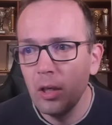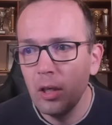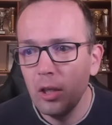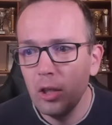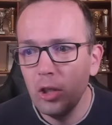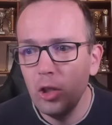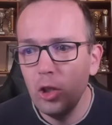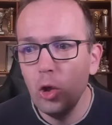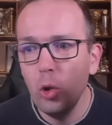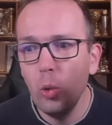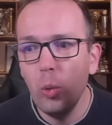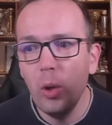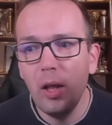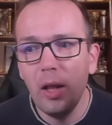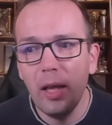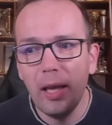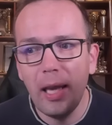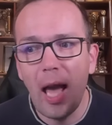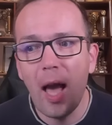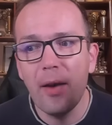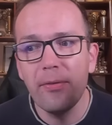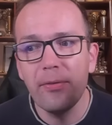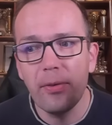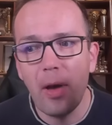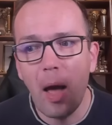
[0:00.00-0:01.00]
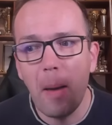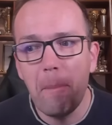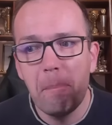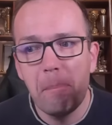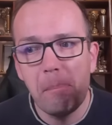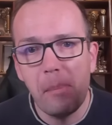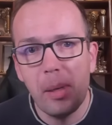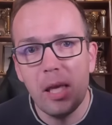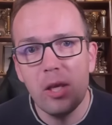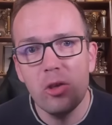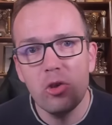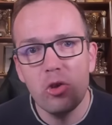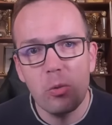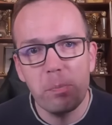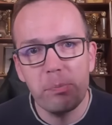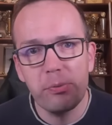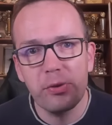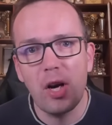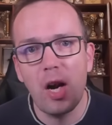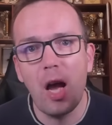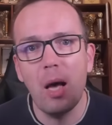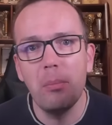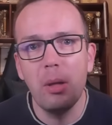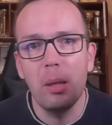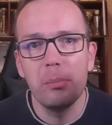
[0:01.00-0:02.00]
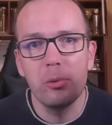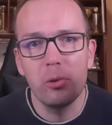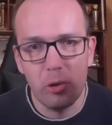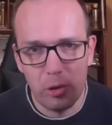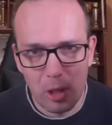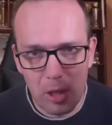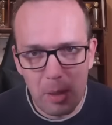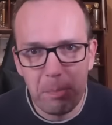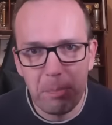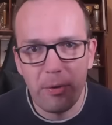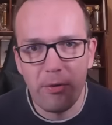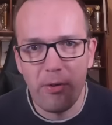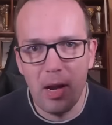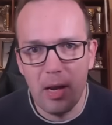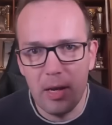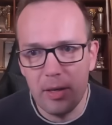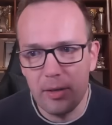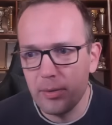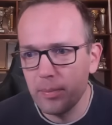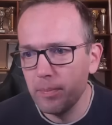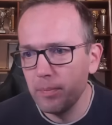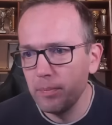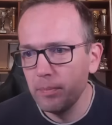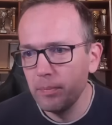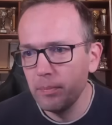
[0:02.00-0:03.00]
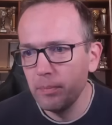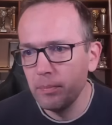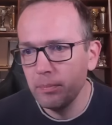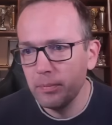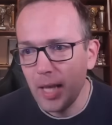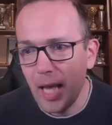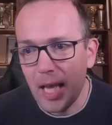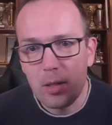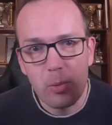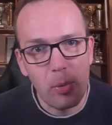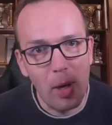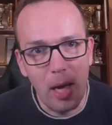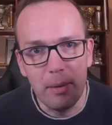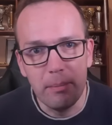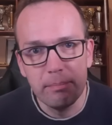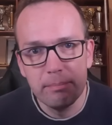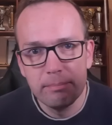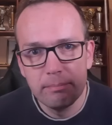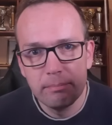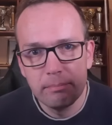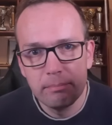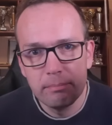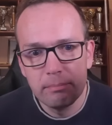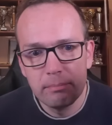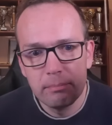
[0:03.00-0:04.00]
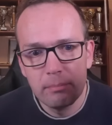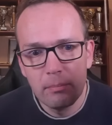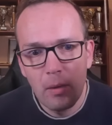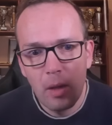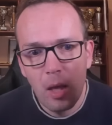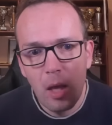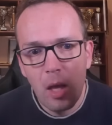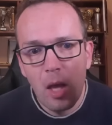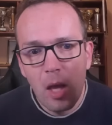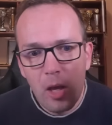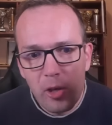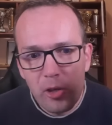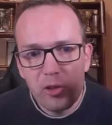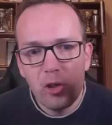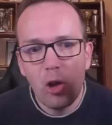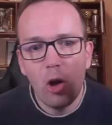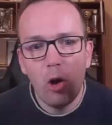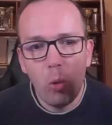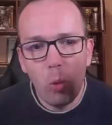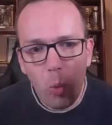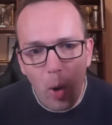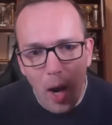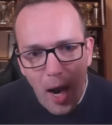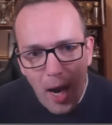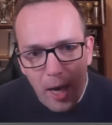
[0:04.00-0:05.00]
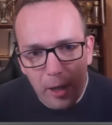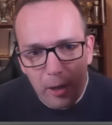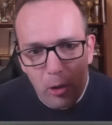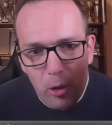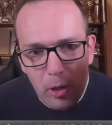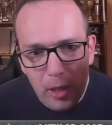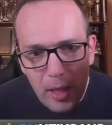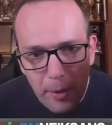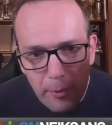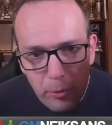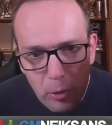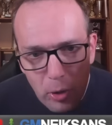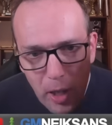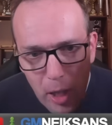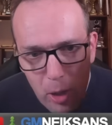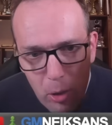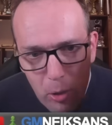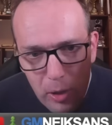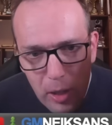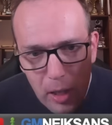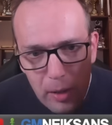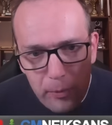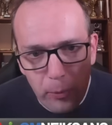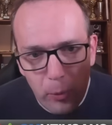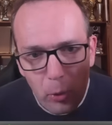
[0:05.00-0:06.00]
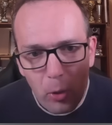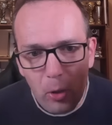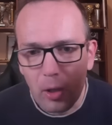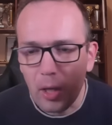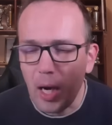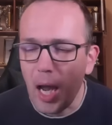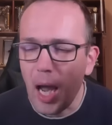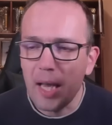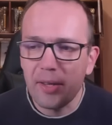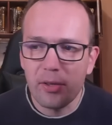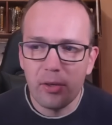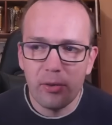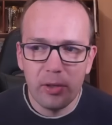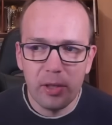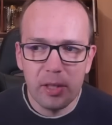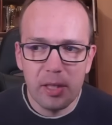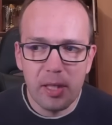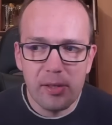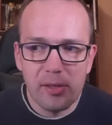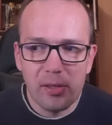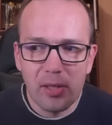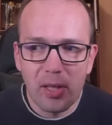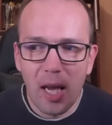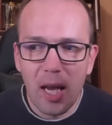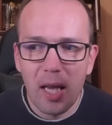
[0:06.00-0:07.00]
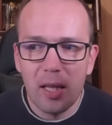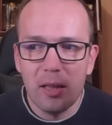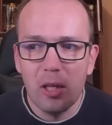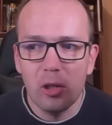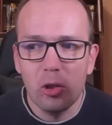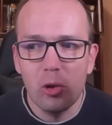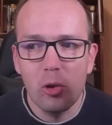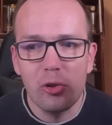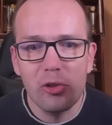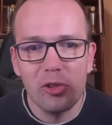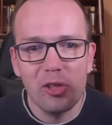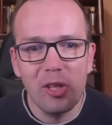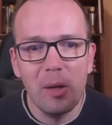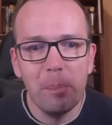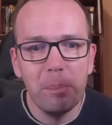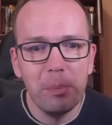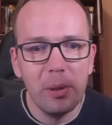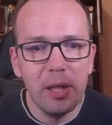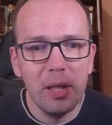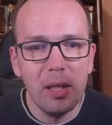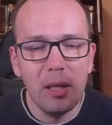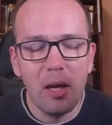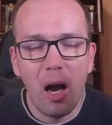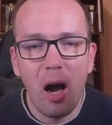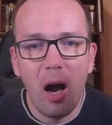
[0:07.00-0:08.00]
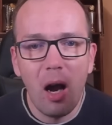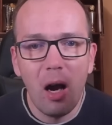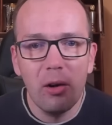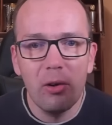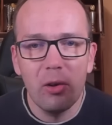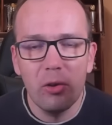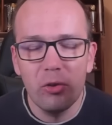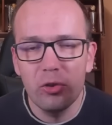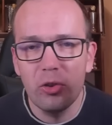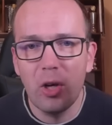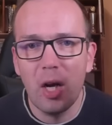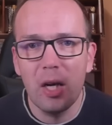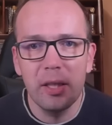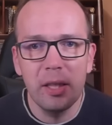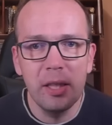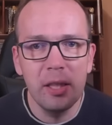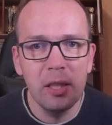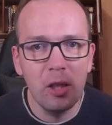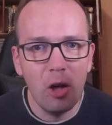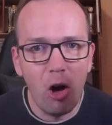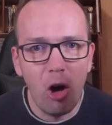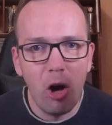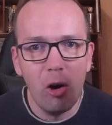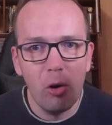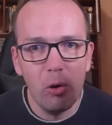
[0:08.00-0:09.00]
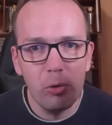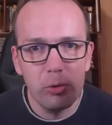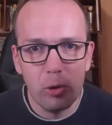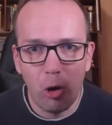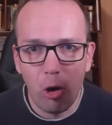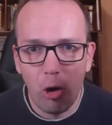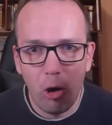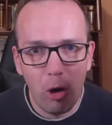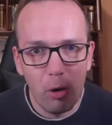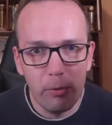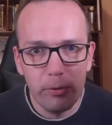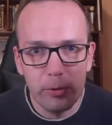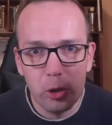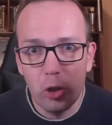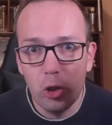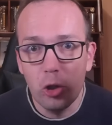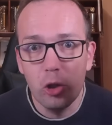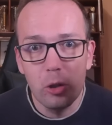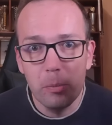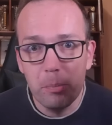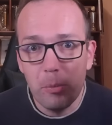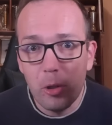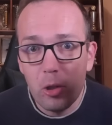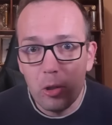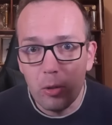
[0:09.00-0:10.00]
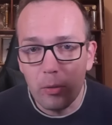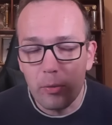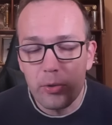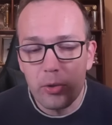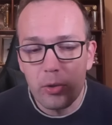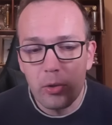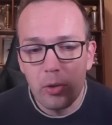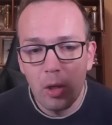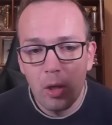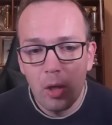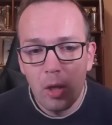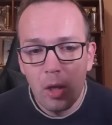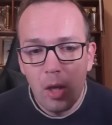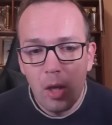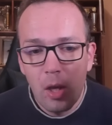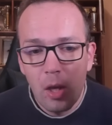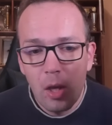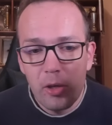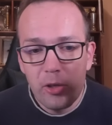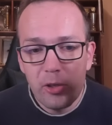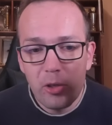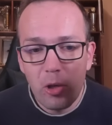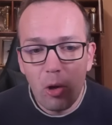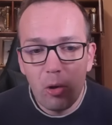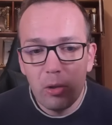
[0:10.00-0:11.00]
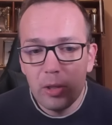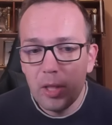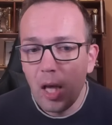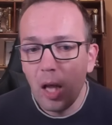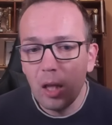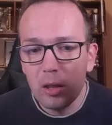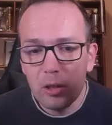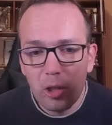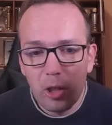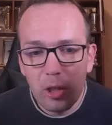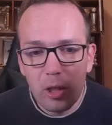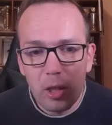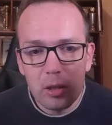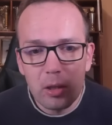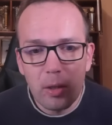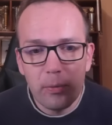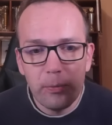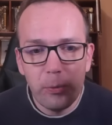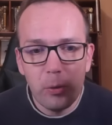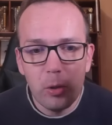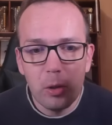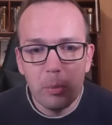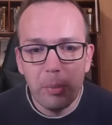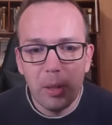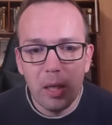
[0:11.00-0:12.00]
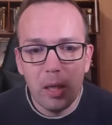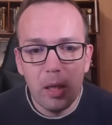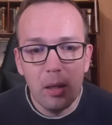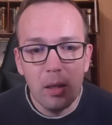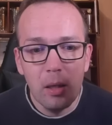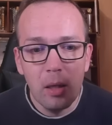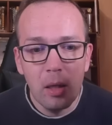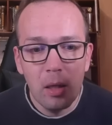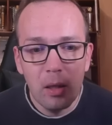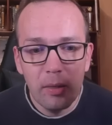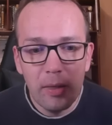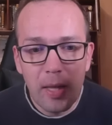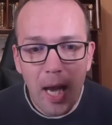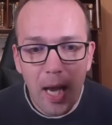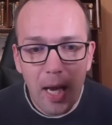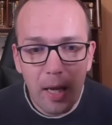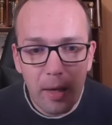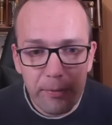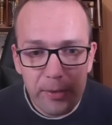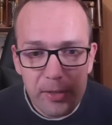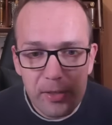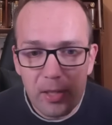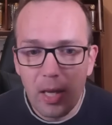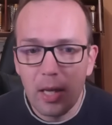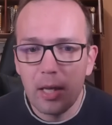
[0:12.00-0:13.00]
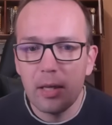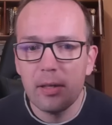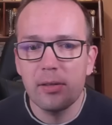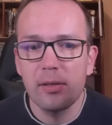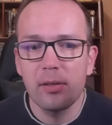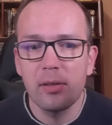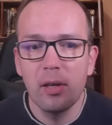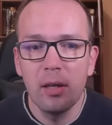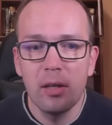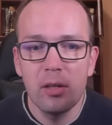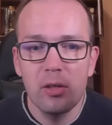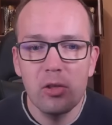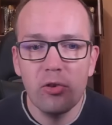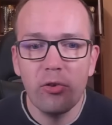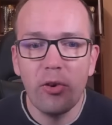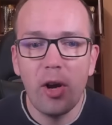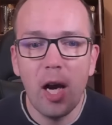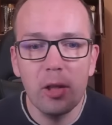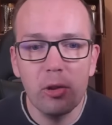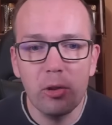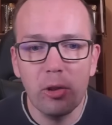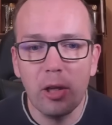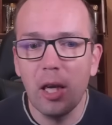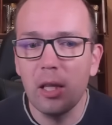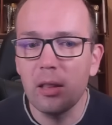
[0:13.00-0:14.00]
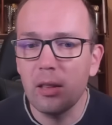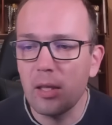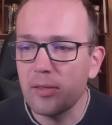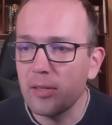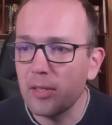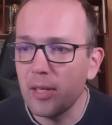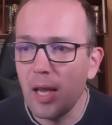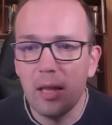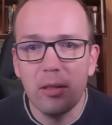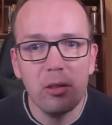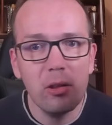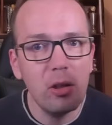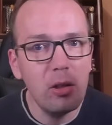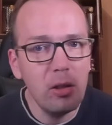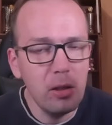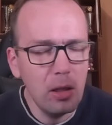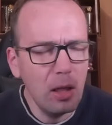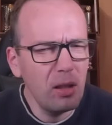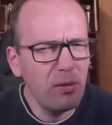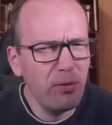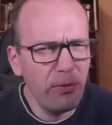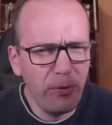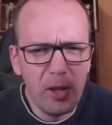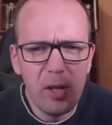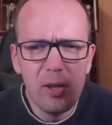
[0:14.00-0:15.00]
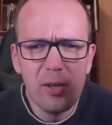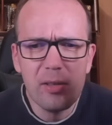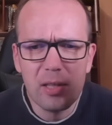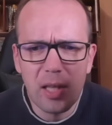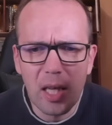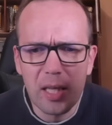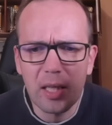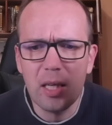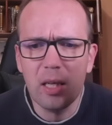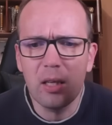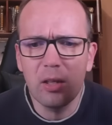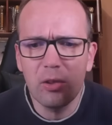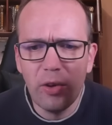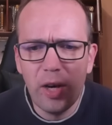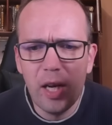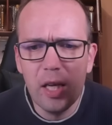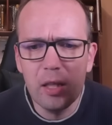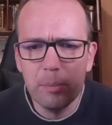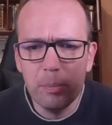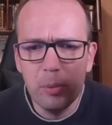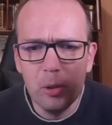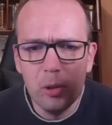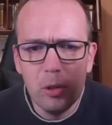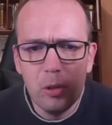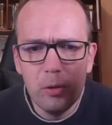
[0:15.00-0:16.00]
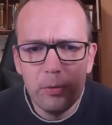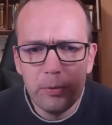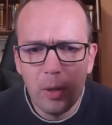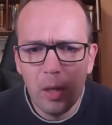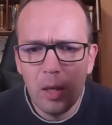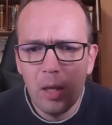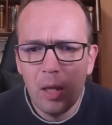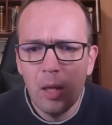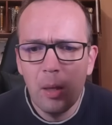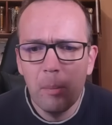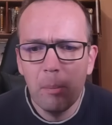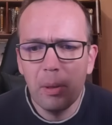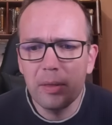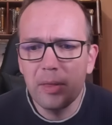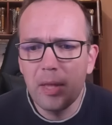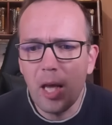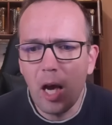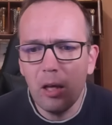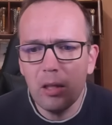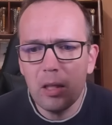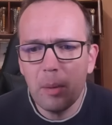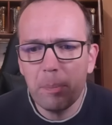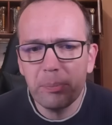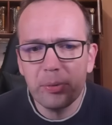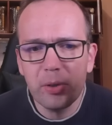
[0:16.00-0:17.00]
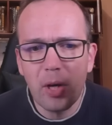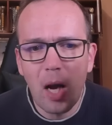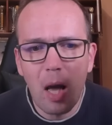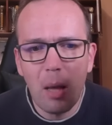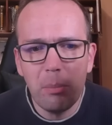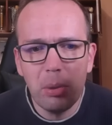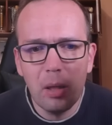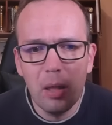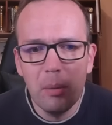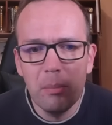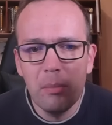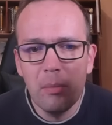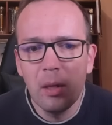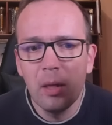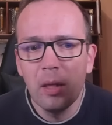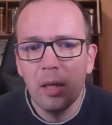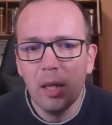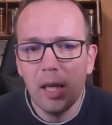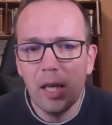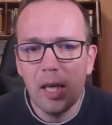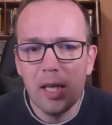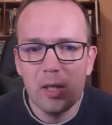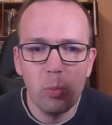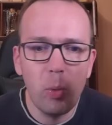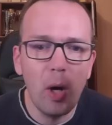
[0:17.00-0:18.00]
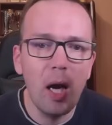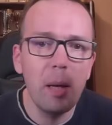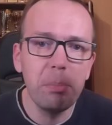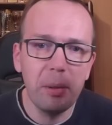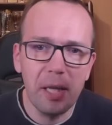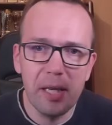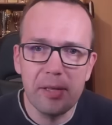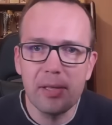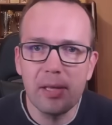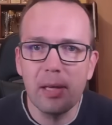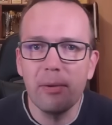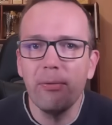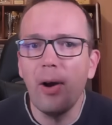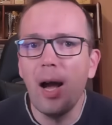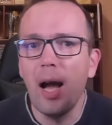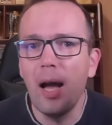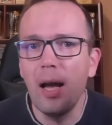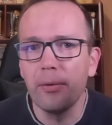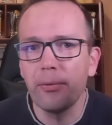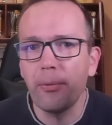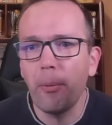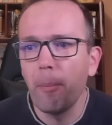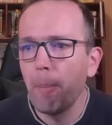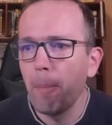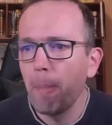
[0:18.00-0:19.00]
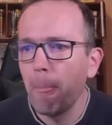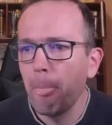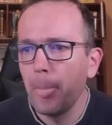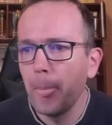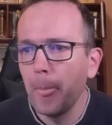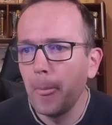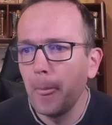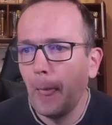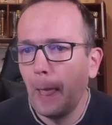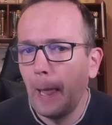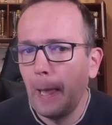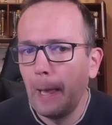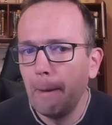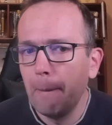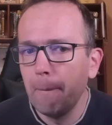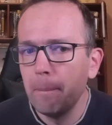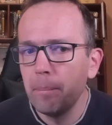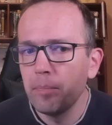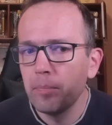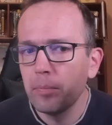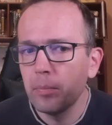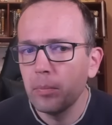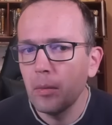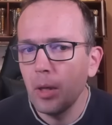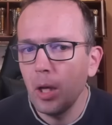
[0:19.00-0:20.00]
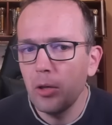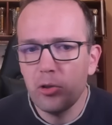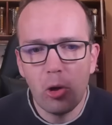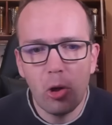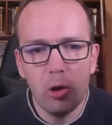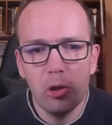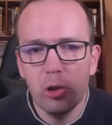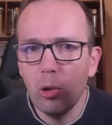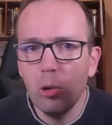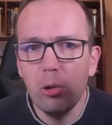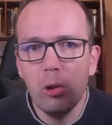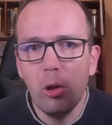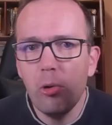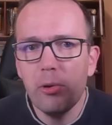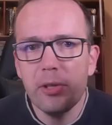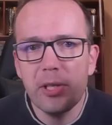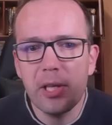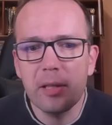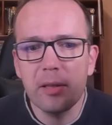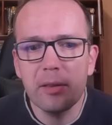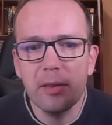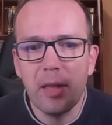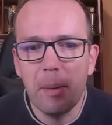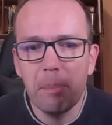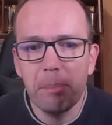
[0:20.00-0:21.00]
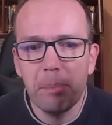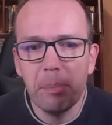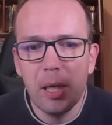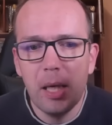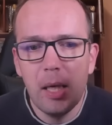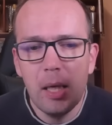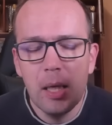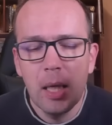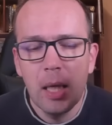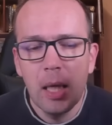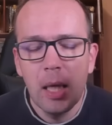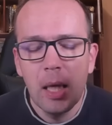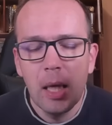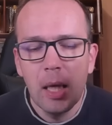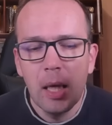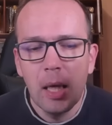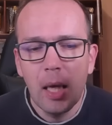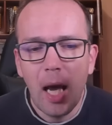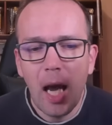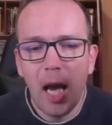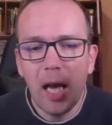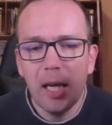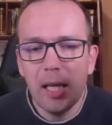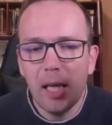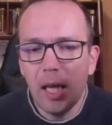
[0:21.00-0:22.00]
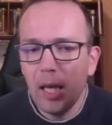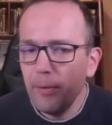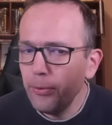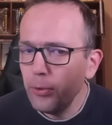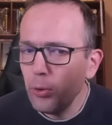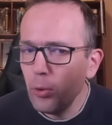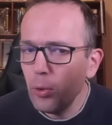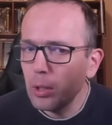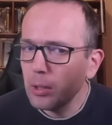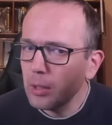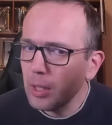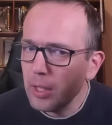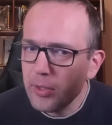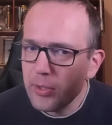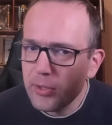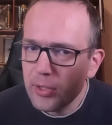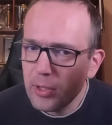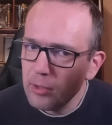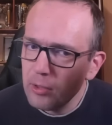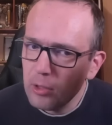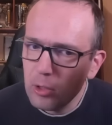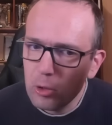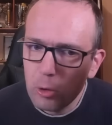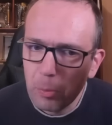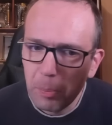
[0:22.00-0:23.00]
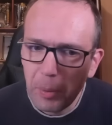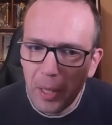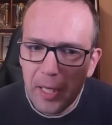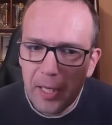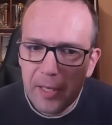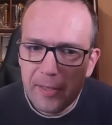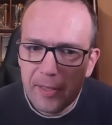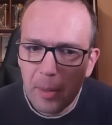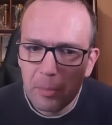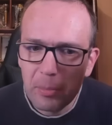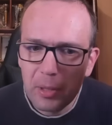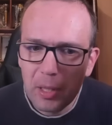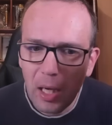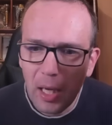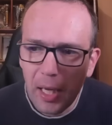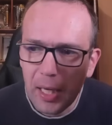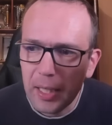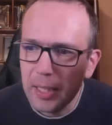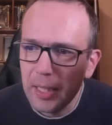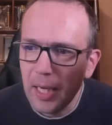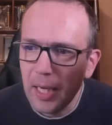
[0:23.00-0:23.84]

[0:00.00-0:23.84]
you will have a major problem to improvise. That's why. So why do you have to take on e4? As I already said, you simply are running out of good moves. So the alternative would be knight f6, try to hit the center. It feels like a great move, but now the problem is white plays e5. So you're losing tempi, and if you are considering to play something like